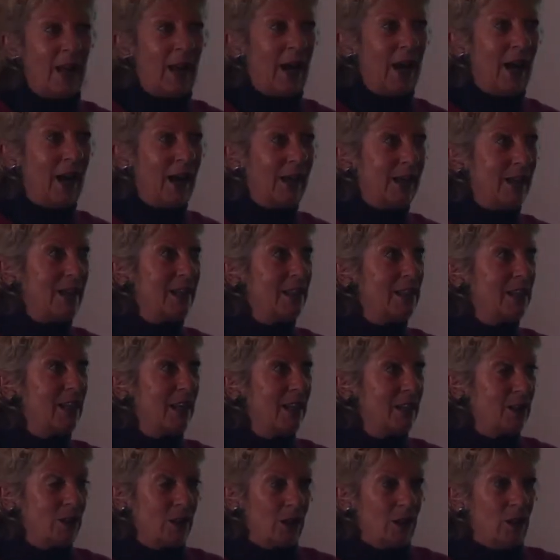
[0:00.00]
And he
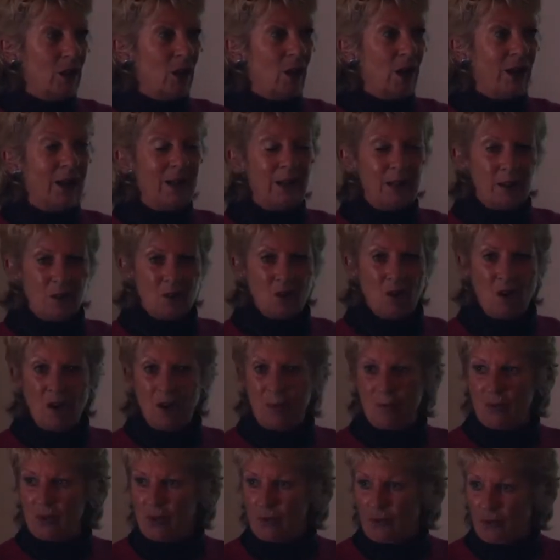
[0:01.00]
said, in
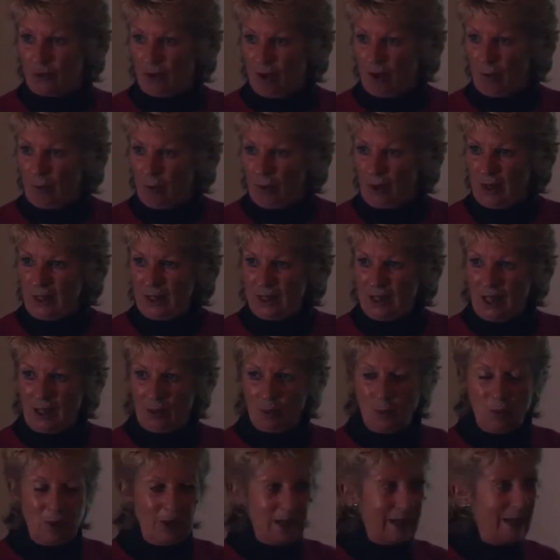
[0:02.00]
times of trouble, he said,
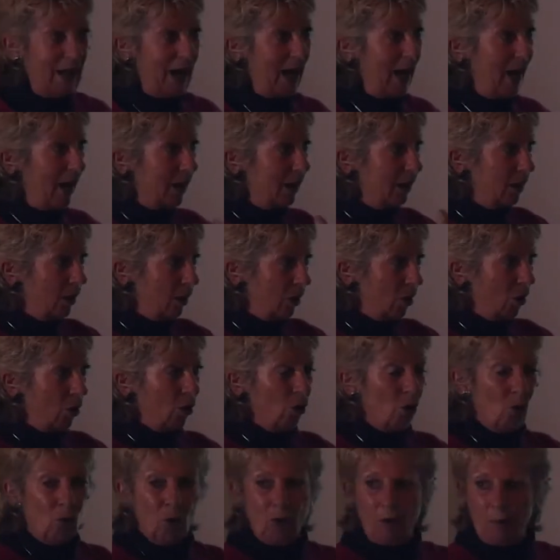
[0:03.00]
we can
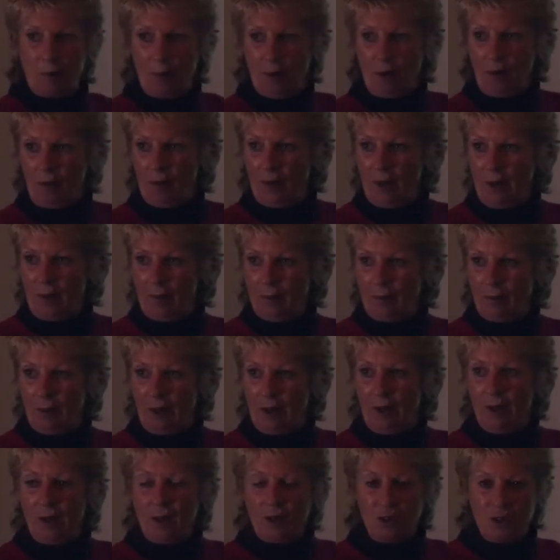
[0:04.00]
call upon them
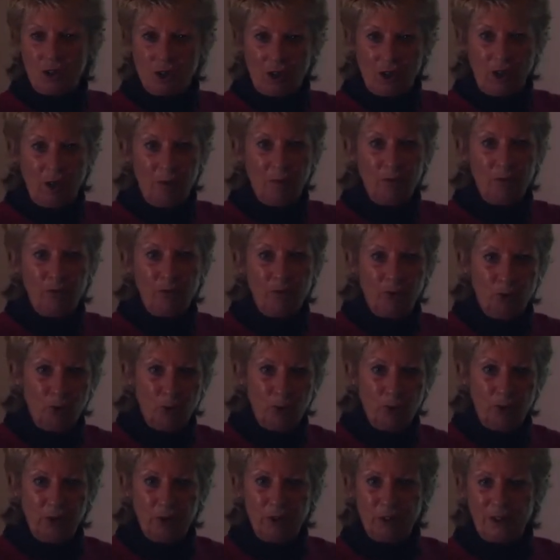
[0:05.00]
to come
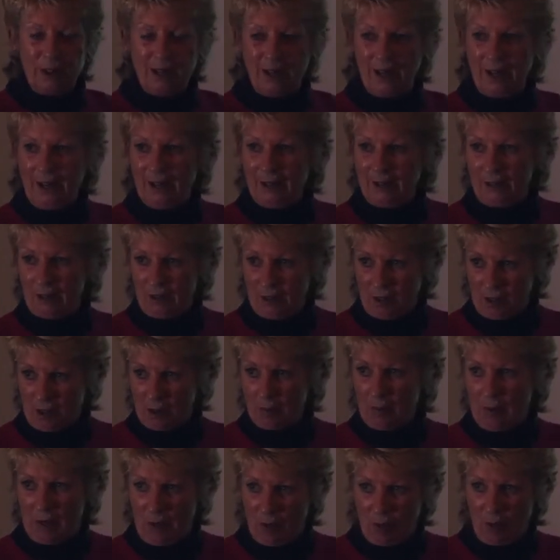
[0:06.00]
forward and
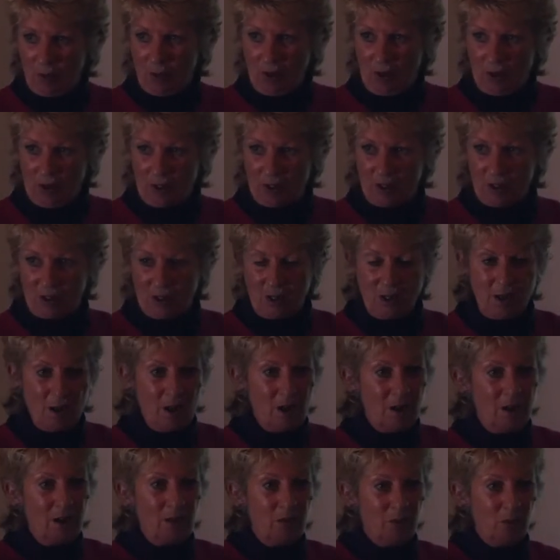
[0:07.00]
speak with us
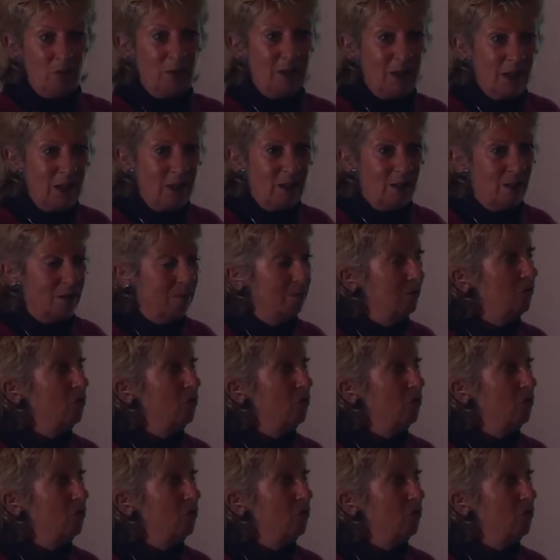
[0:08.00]
if we need them.